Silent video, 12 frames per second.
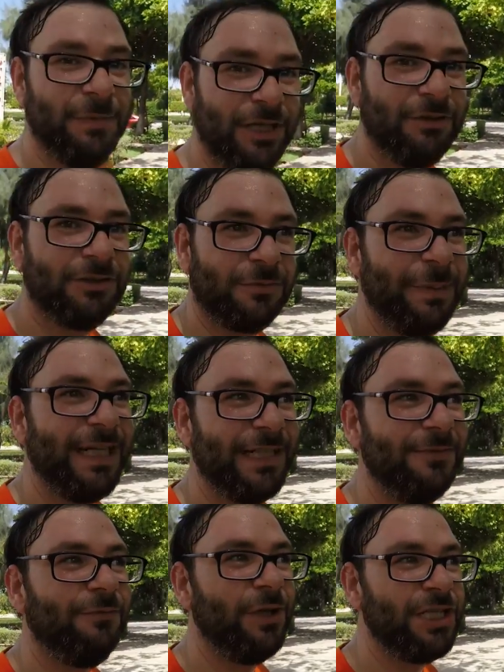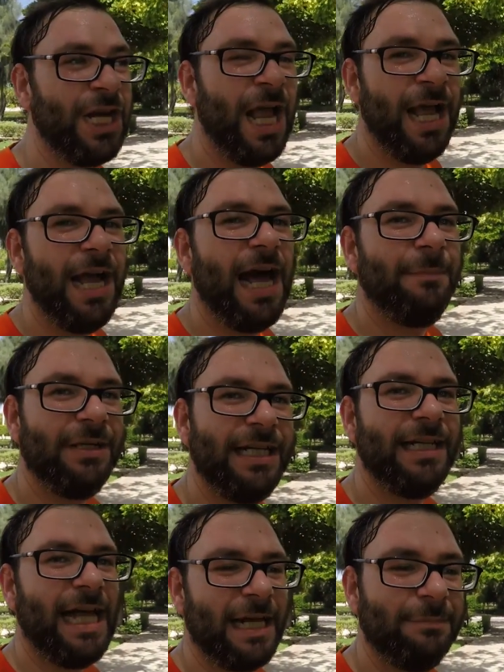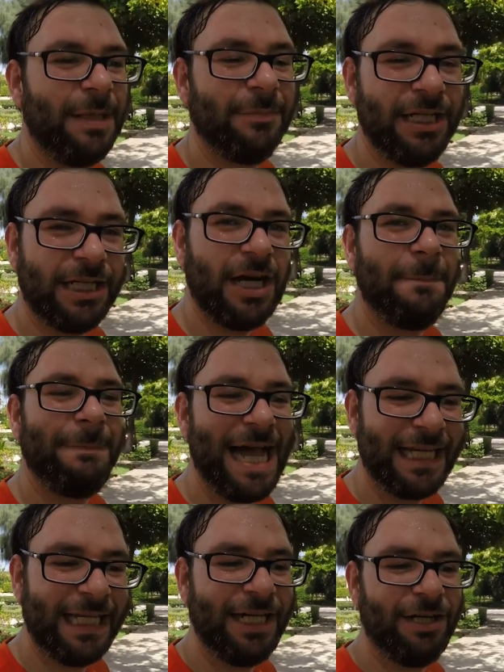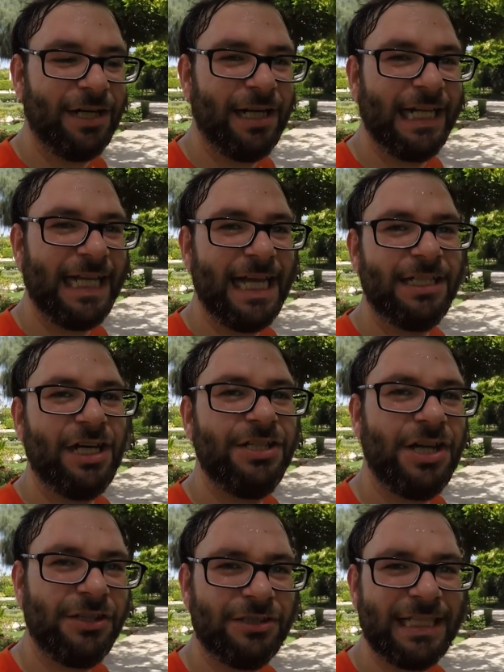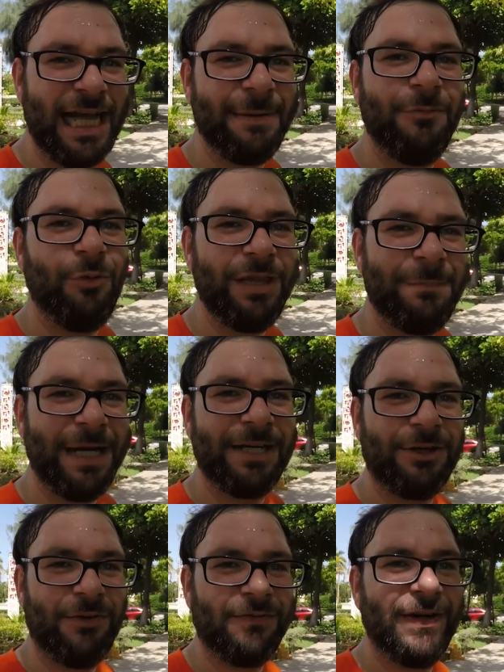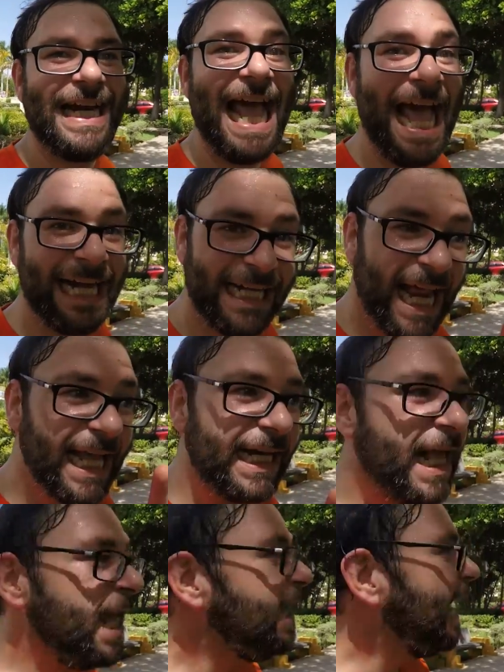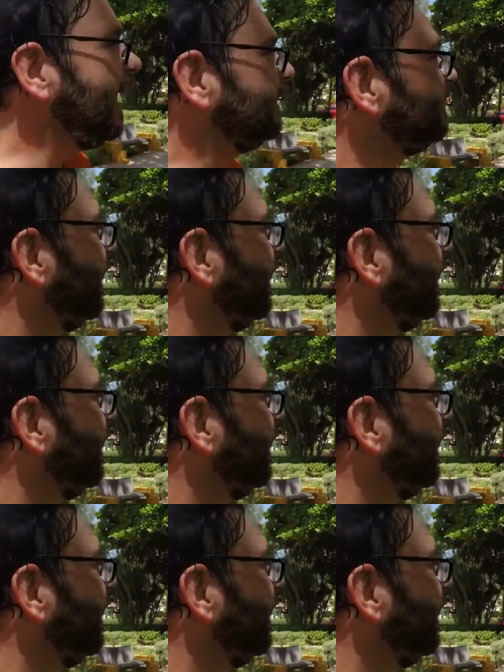you know, speaking of which, I'm gonna come back here again another time with my girlfriend at night, and